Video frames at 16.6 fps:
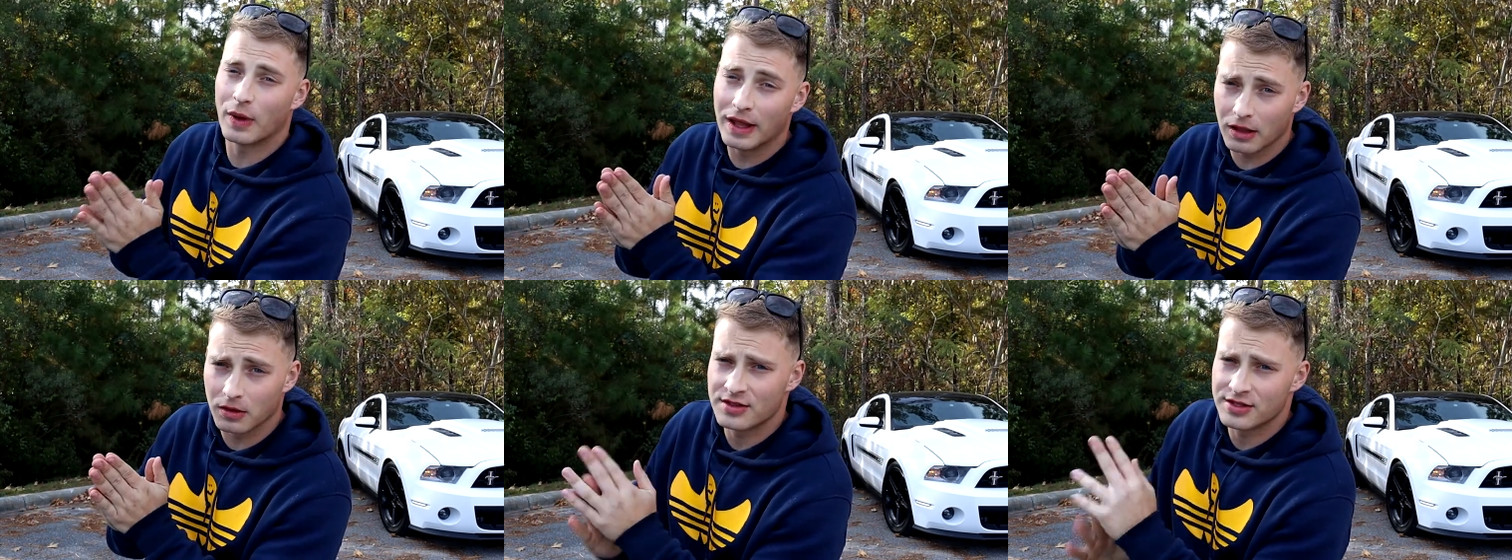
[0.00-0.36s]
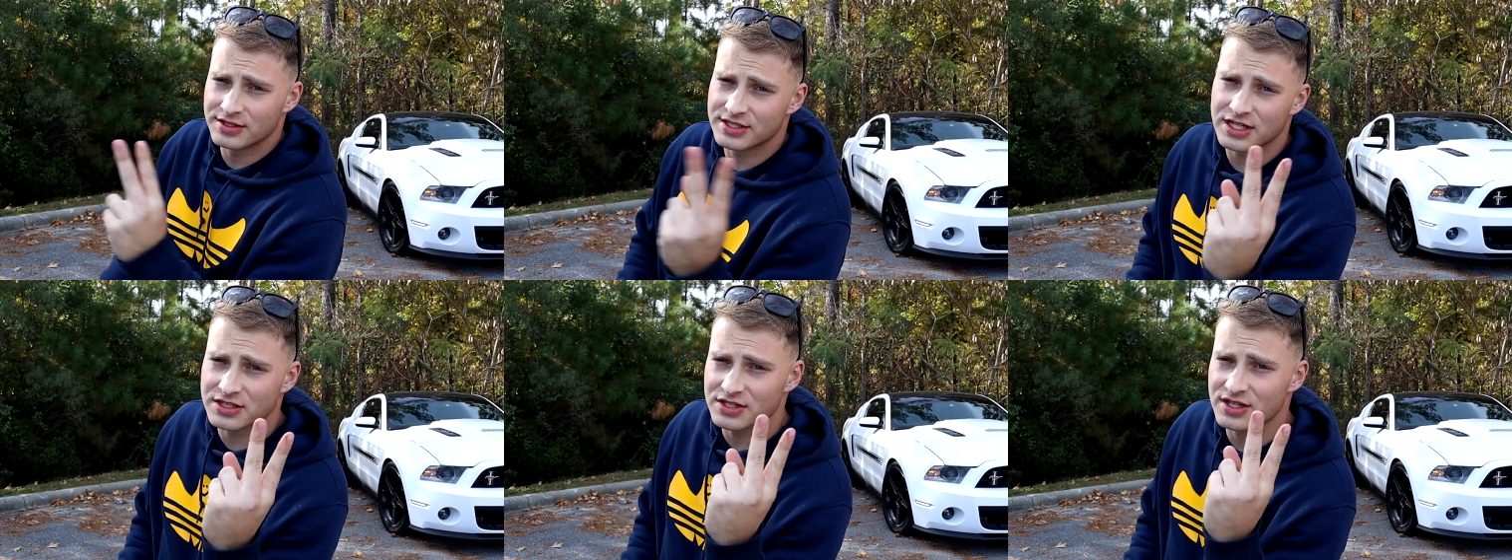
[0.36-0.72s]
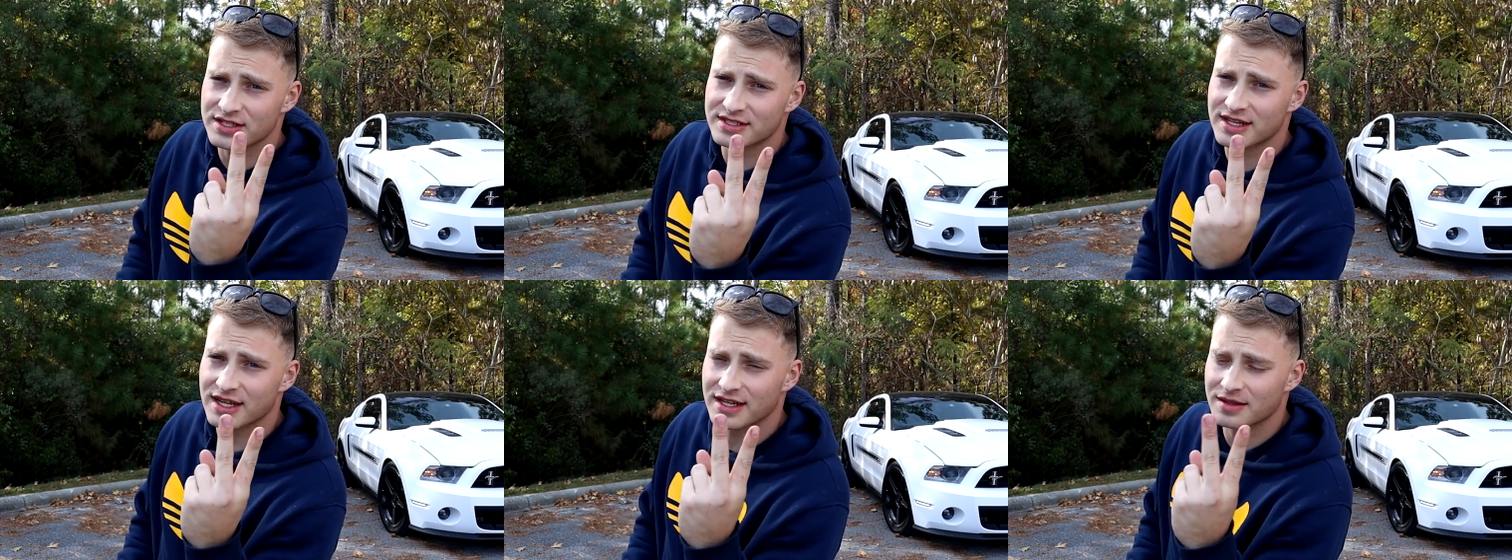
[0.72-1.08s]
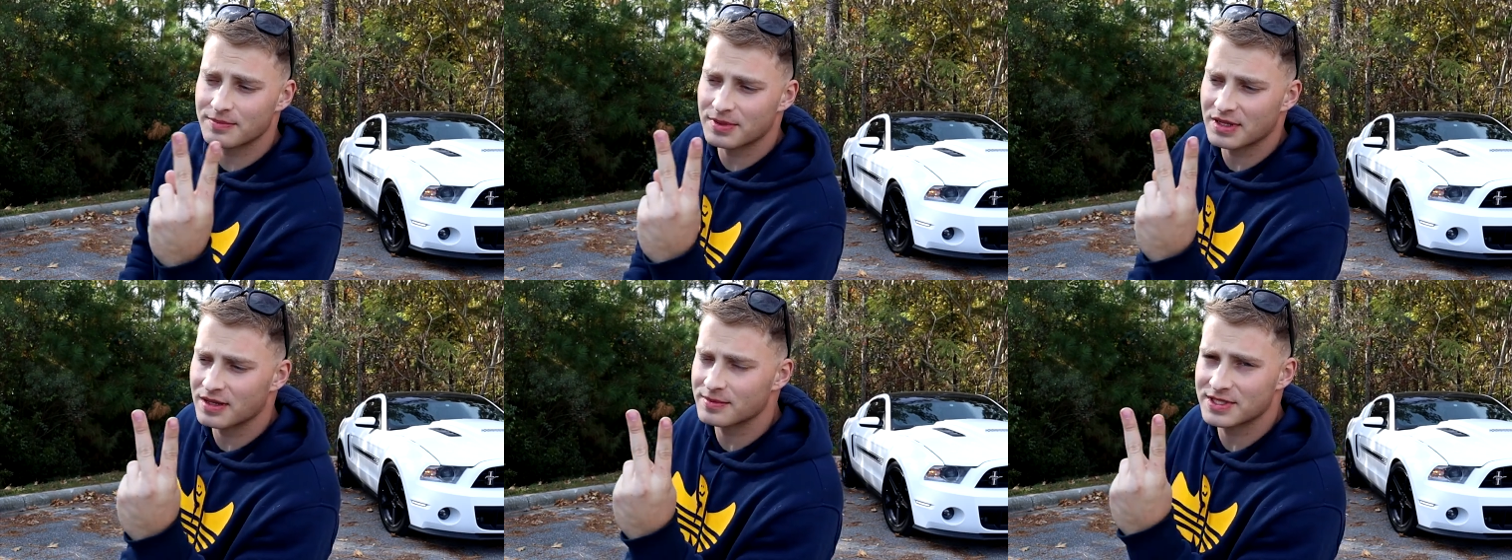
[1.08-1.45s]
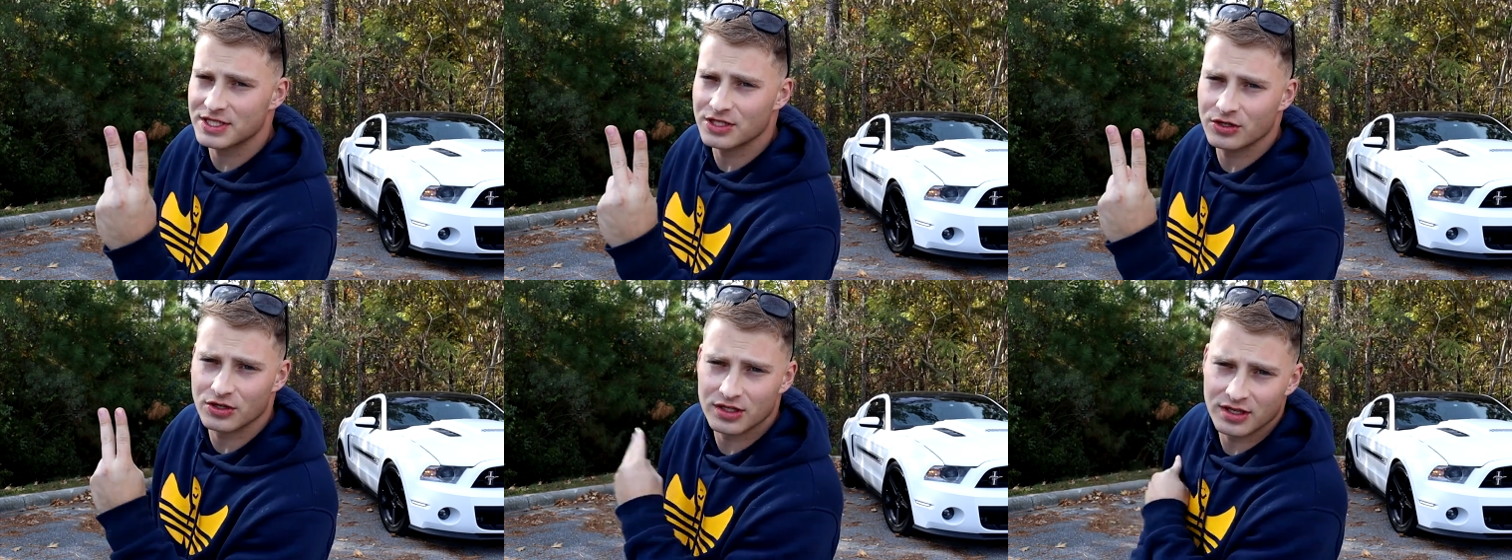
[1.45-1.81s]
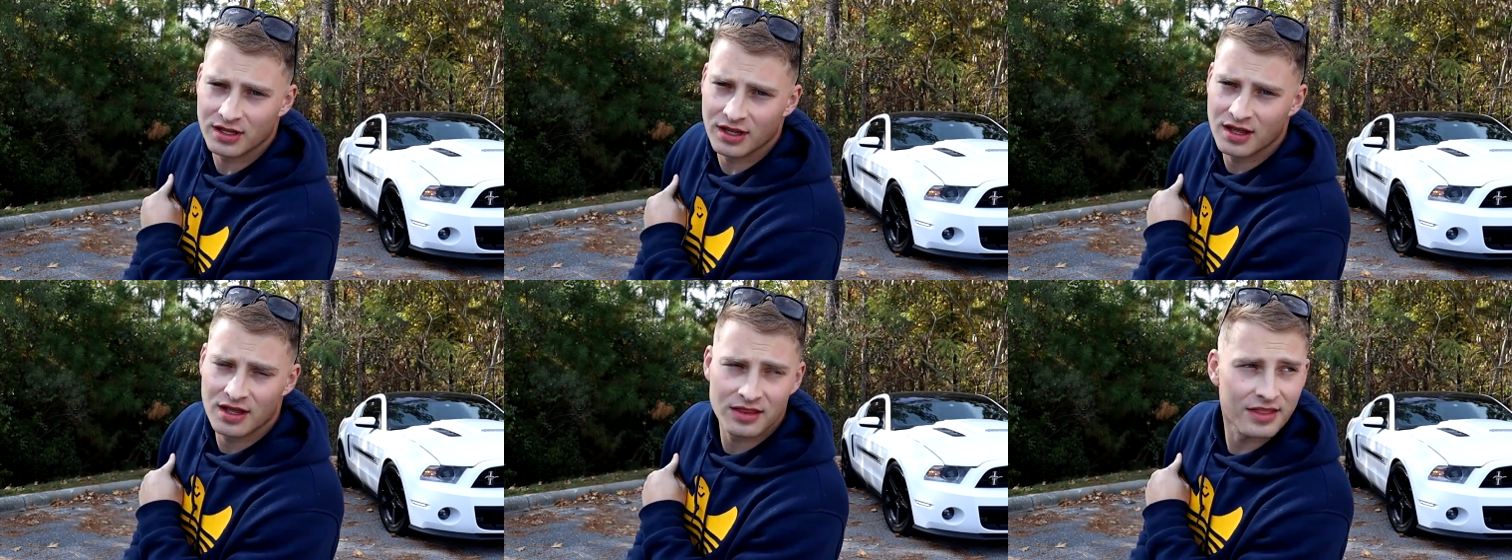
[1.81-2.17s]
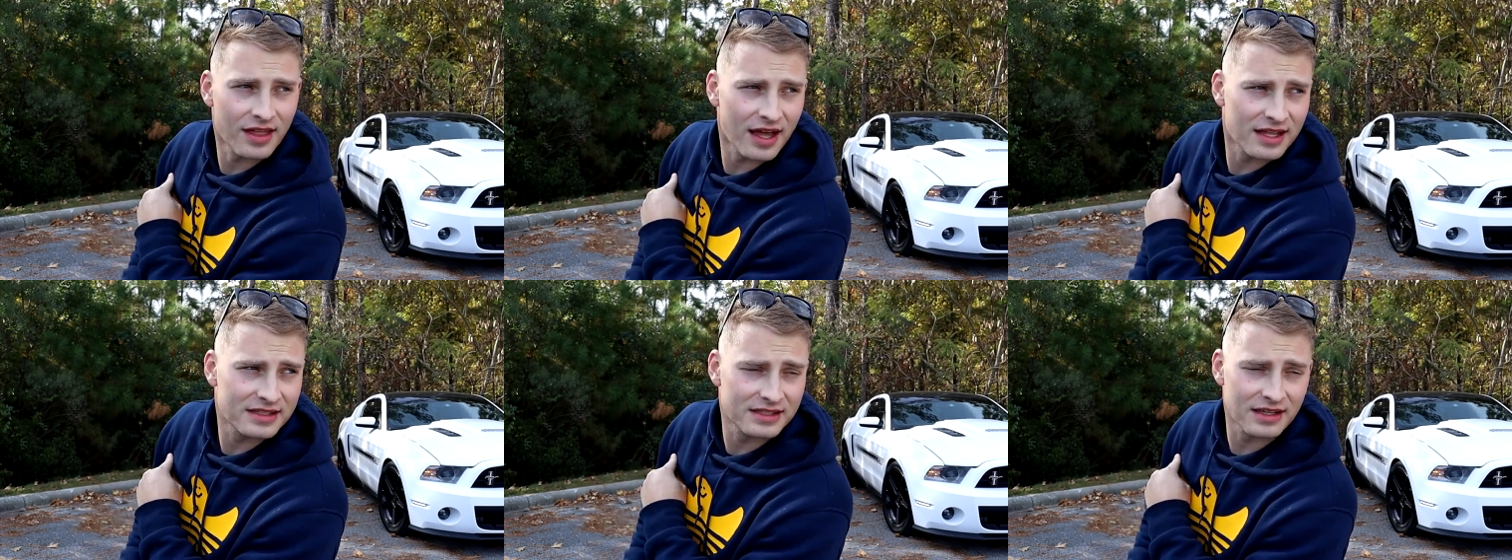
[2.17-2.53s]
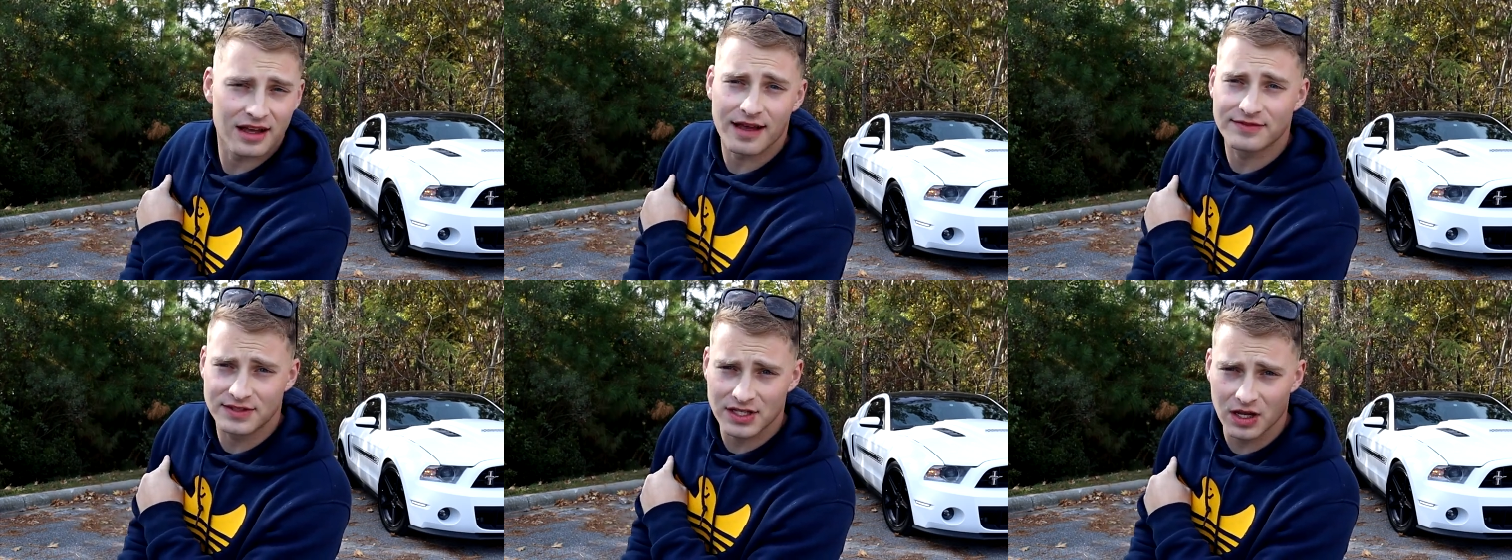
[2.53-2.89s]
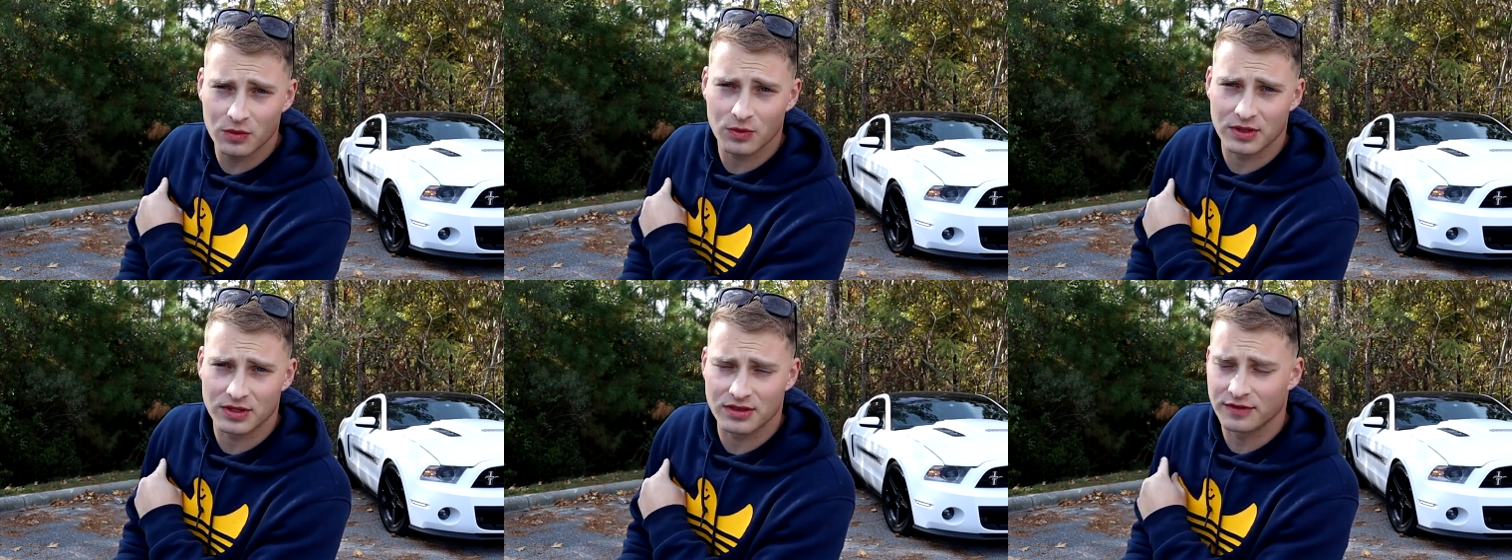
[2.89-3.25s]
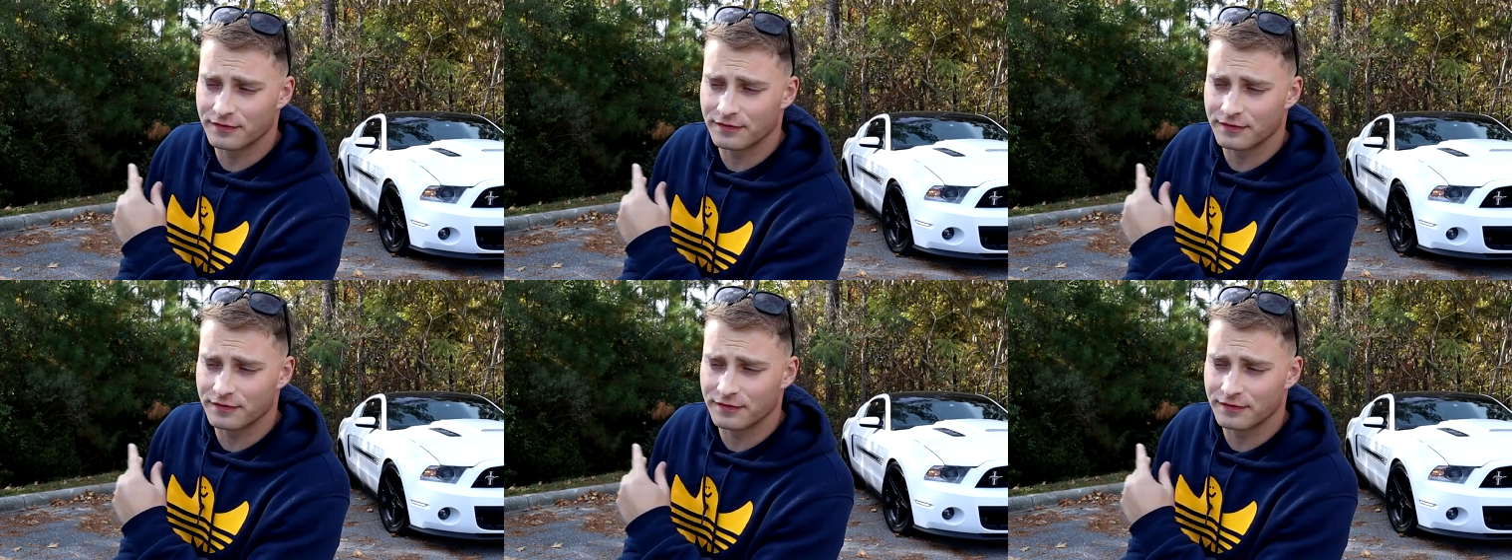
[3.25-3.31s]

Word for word: Well, this is actually the second BMC hood that uh, I've dealt with.